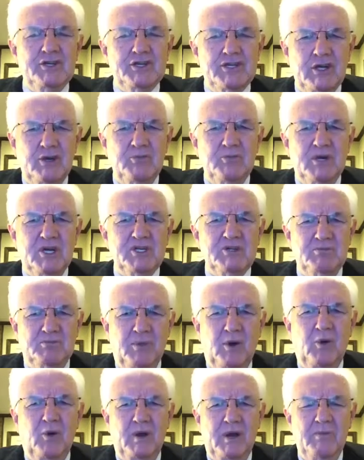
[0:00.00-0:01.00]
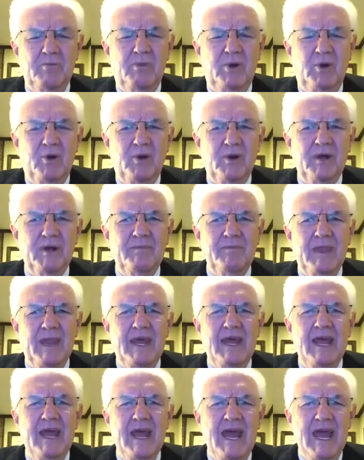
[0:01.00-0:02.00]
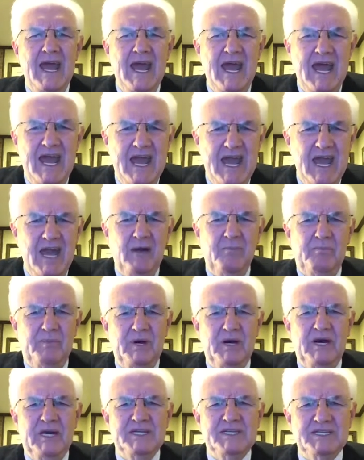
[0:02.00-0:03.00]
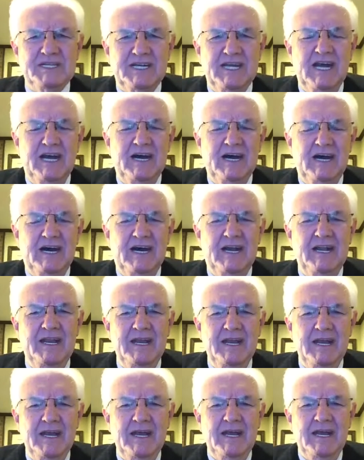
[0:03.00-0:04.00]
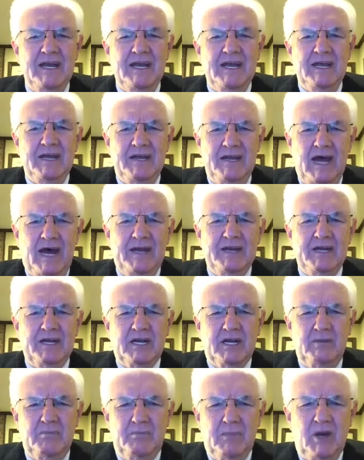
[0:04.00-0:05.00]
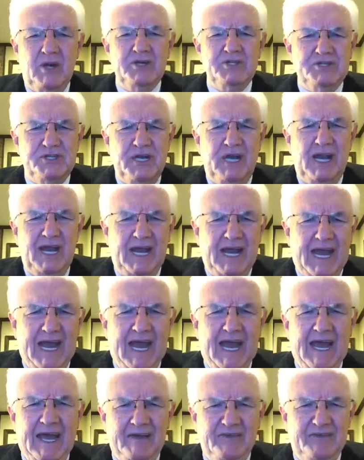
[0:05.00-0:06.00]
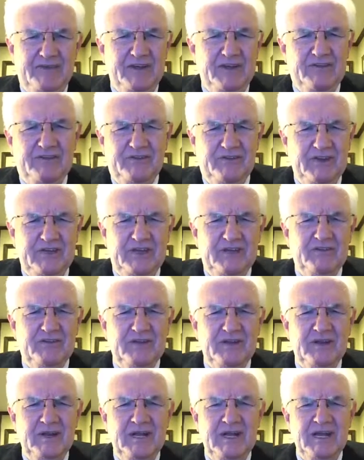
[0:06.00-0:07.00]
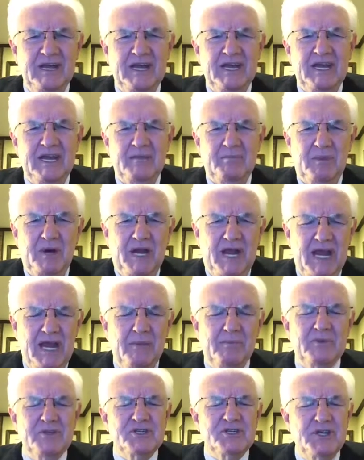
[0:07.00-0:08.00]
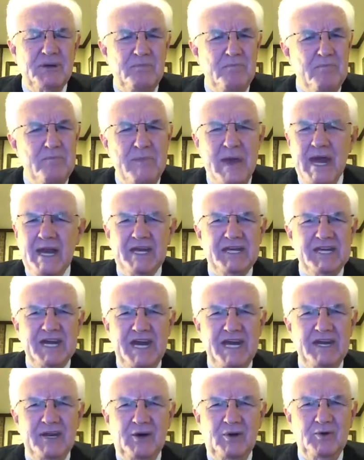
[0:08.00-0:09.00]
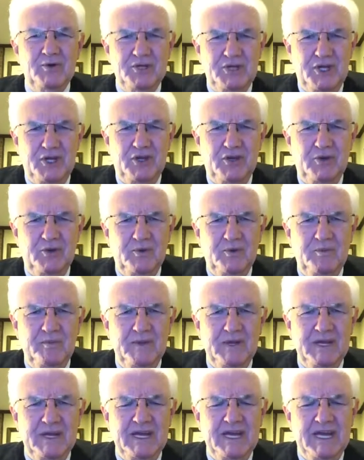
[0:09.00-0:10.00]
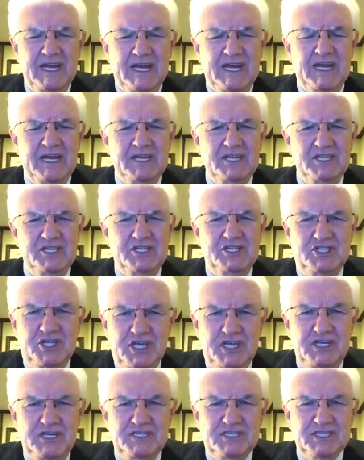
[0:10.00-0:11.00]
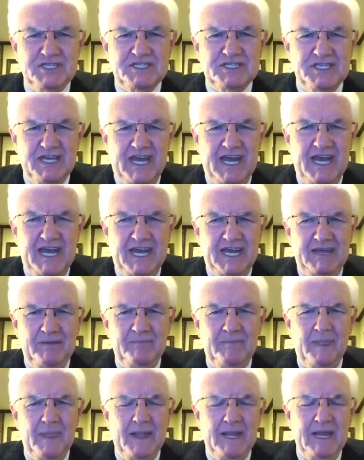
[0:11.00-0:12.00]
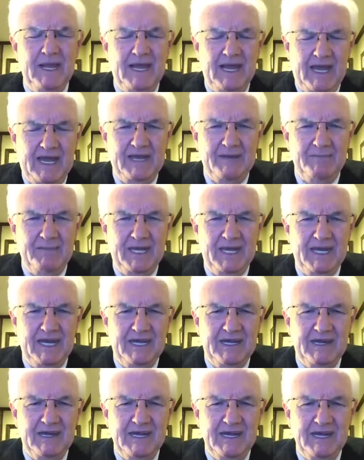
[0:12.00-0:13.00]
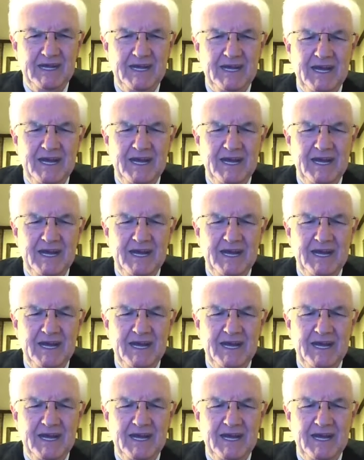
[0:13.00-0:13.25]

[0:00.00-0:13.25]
so much more important. Help us, God, not to commercialize this season, but help us to meditate on you. In Jesus' name, amen.